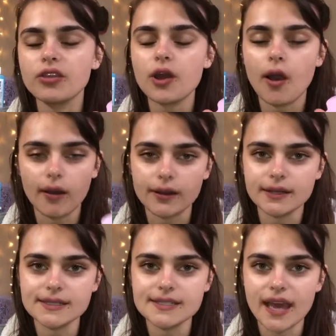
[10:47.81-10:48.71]
the
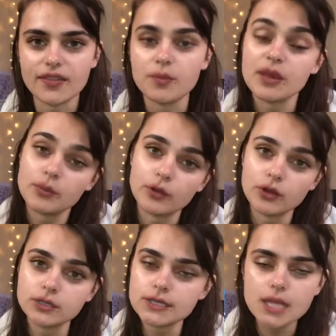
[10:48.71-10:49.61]
cards that the
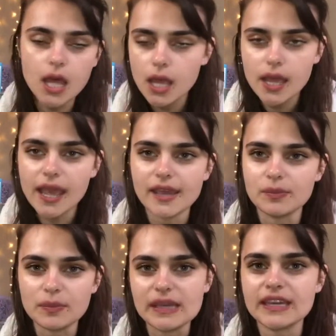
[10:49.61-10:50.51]
peoples
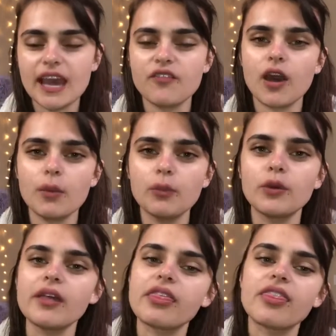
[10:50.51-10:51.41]
and me have come up
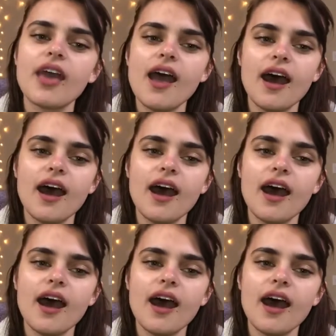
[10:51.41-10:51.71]
with.